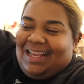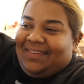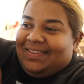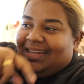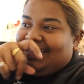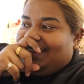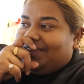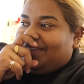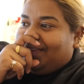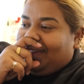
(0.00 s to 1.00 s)
see Ivan and
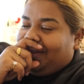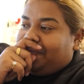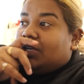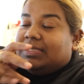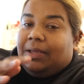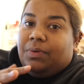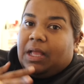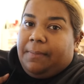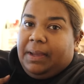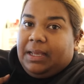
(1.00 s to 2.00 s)
Kieran today. Because they will
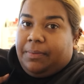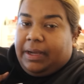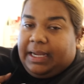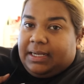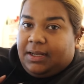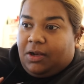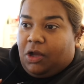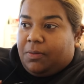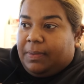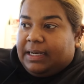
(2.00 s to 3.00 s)
come back about 8
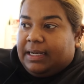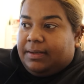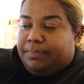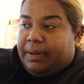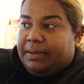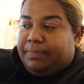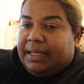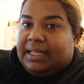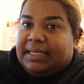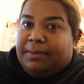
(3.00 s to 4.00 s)
o'clock. But at, but by
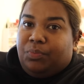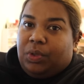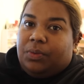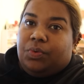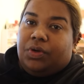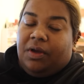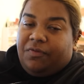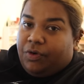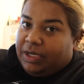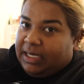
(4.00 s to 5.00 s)
that time we would have
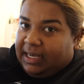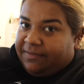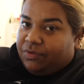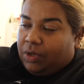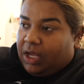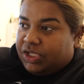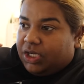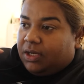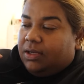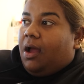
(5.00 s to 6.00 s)
already left to
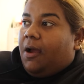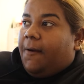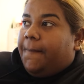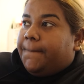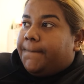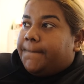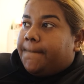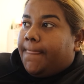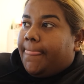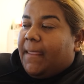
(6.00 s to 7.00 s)
Kajang. Um,
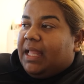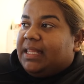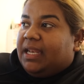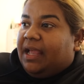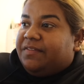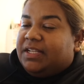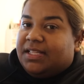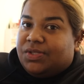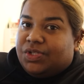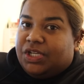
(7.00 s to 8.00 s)
and then Ivan
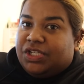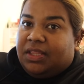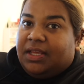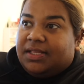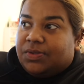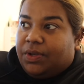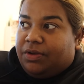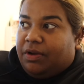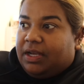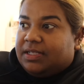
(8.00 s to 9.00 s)
needs to change and then he's going
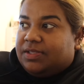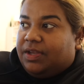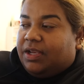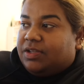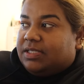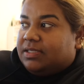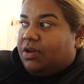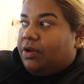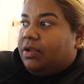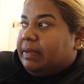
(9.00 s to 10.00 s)
to Ragas today because he's
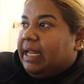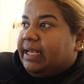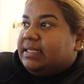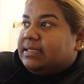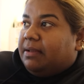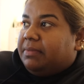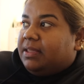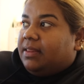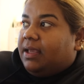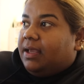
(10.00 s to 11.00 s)
got some clients
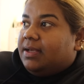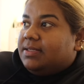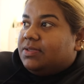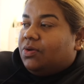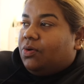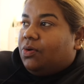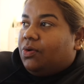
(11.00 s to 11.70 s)
coming there. So